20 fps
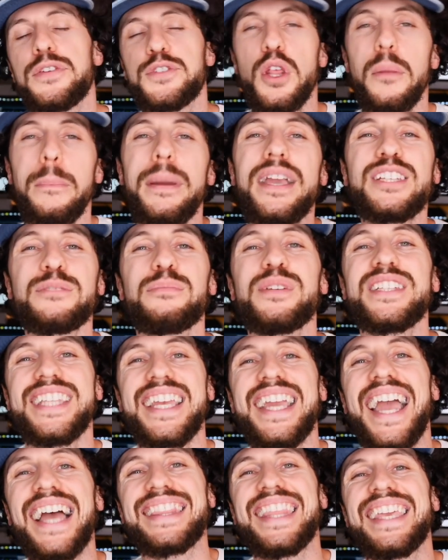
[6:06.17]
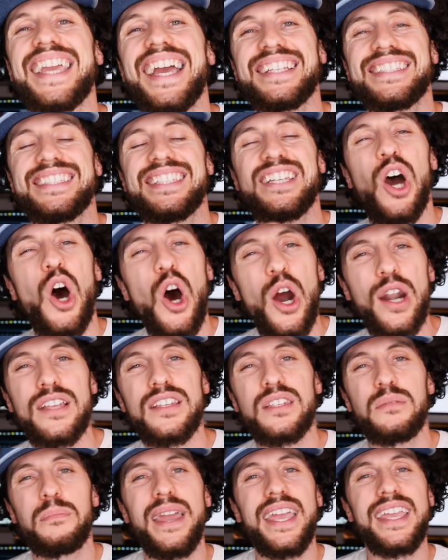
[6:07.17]
So the biggest mistake I think I see
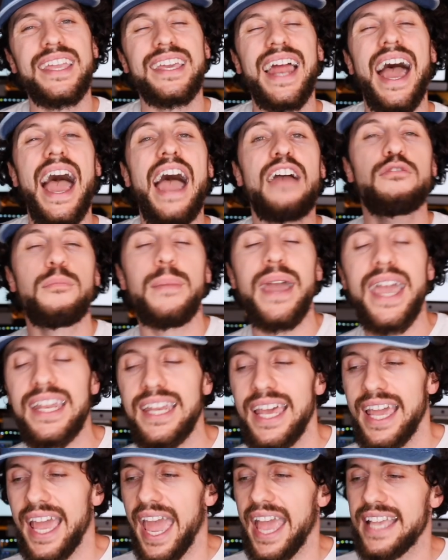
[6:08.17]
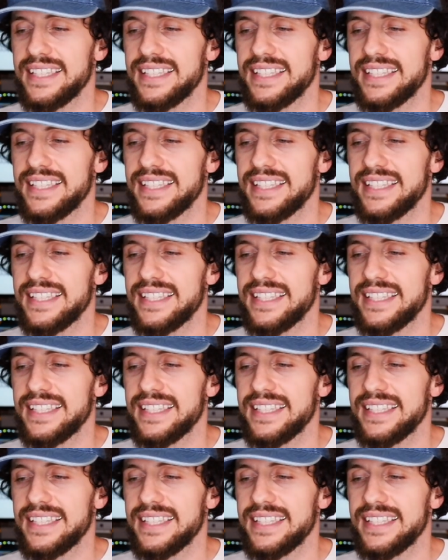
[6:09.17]
artists make, and I've made,